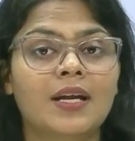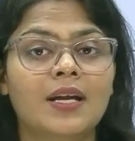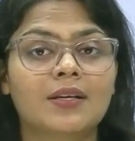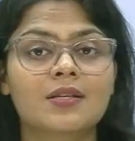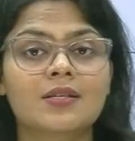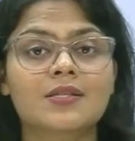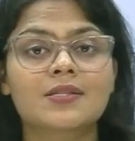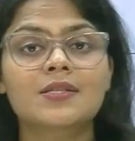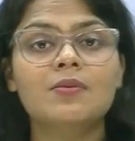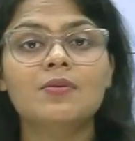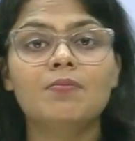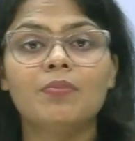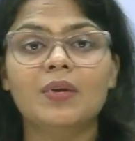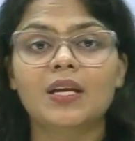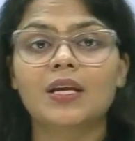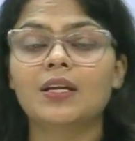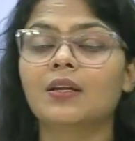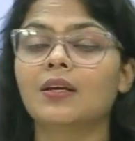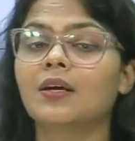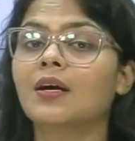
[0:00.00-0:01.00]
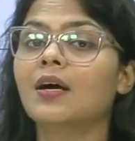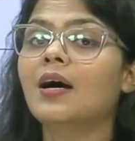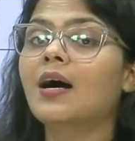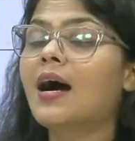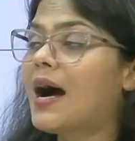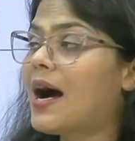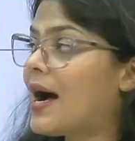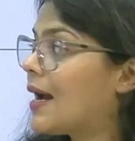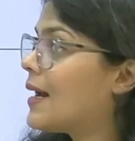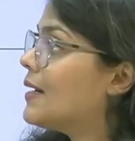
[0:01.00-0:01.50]
That is the main
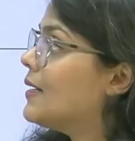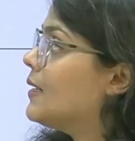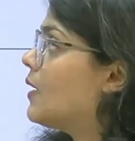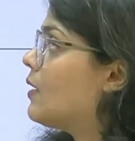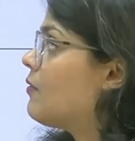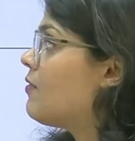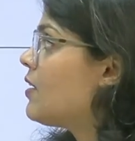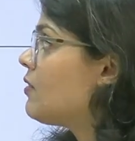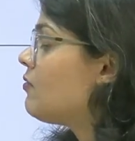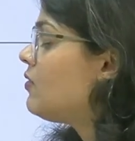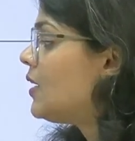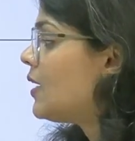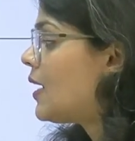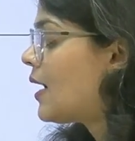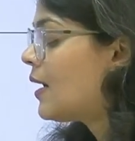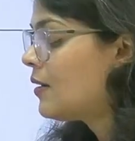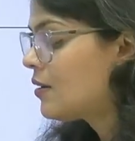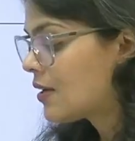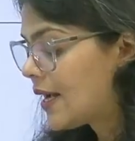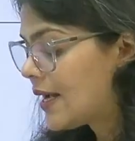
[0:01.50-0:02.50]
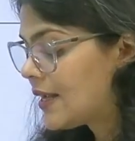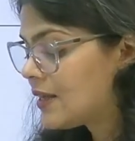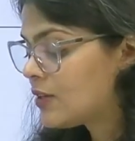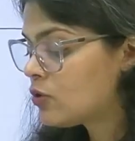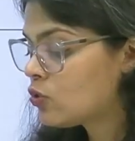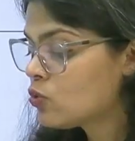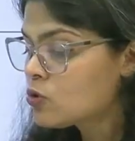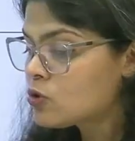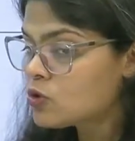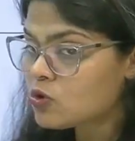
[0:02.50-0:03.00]
idea when we are
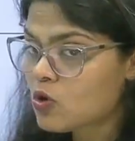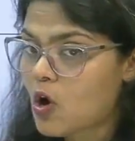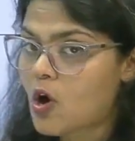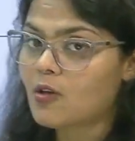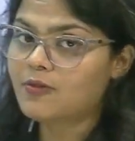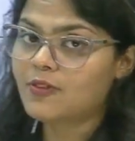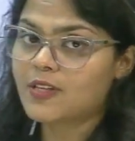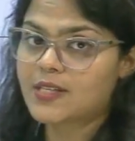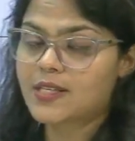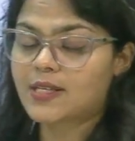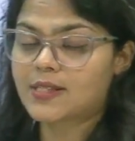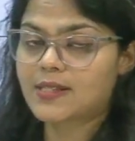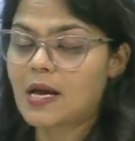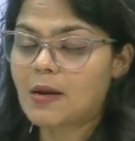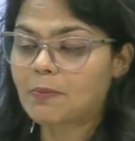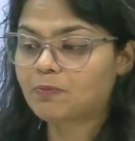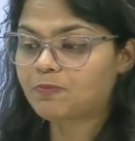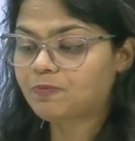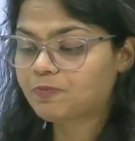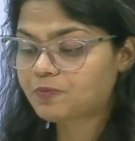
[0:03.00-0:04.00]
trying to solve this exam.